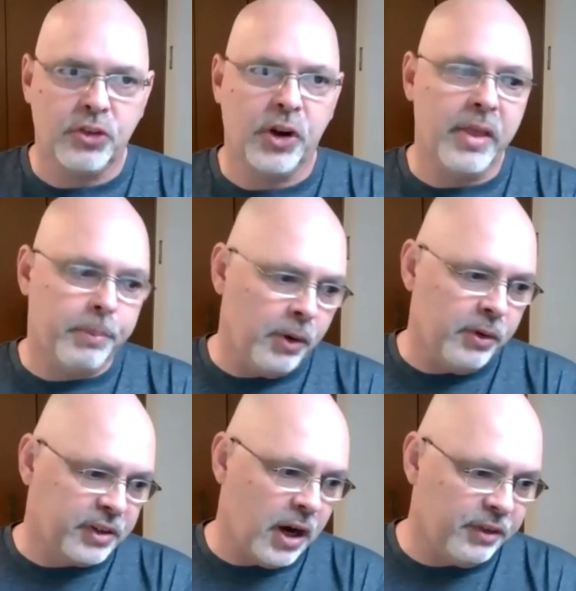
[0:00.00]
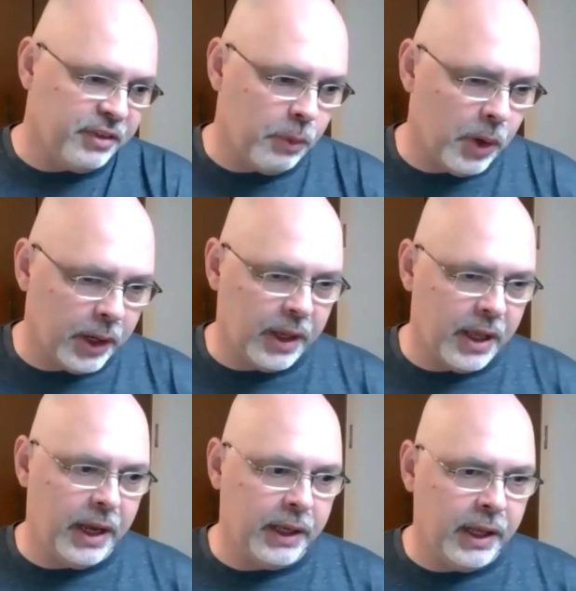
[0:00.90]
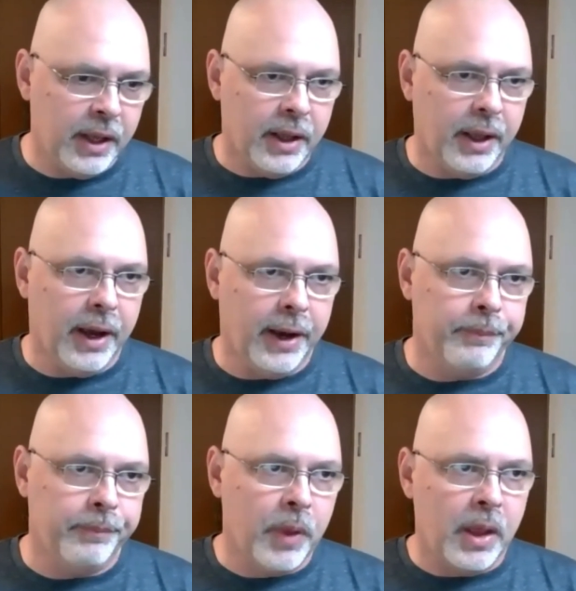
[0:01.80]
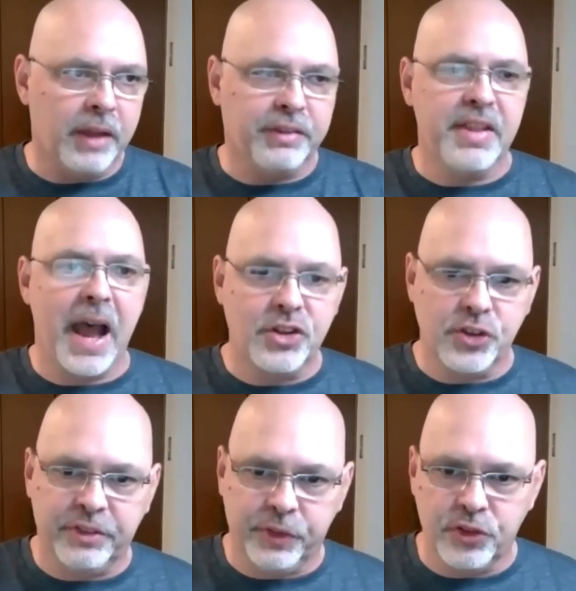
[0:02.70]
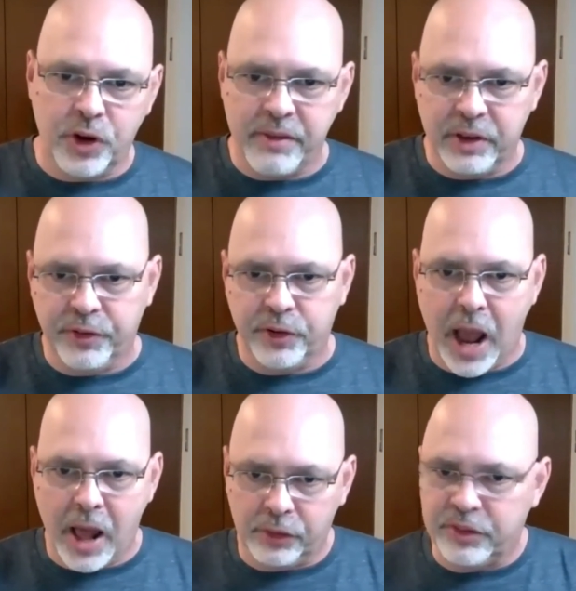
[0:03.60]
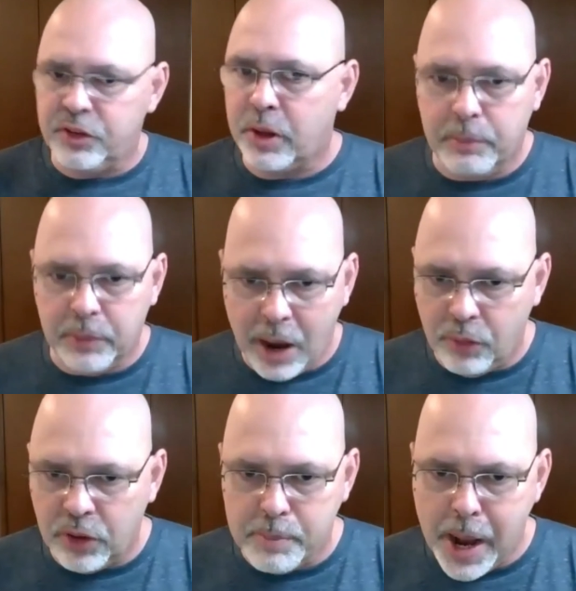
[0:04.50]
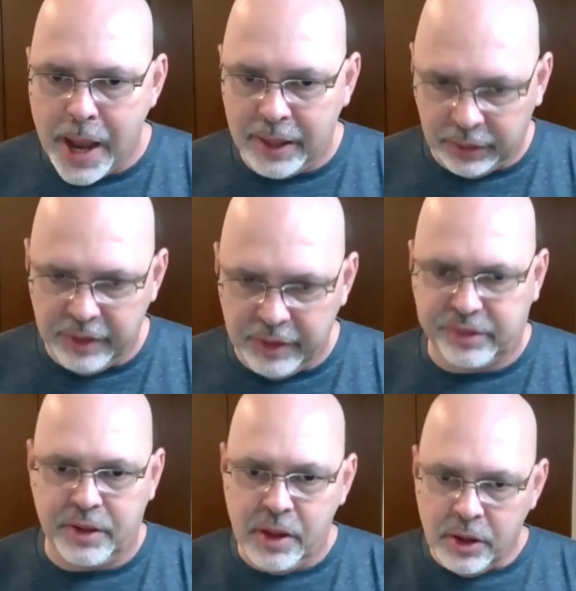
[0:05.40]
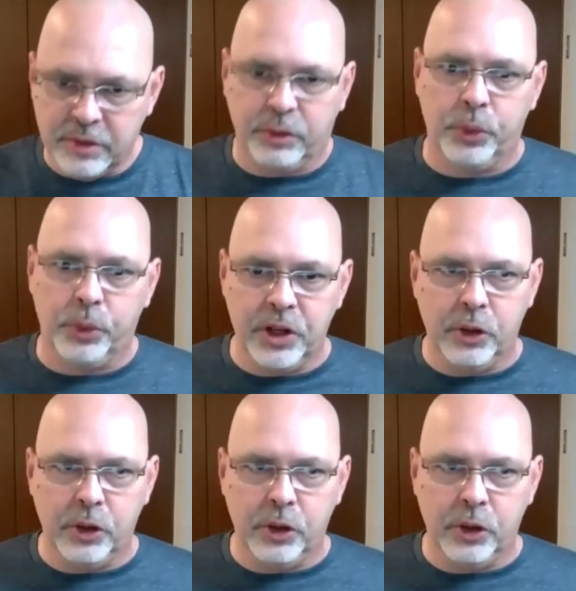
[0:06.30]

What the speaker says: want to try the postcards, they want to get it. It's not just for driving for dollars. You can buy lists through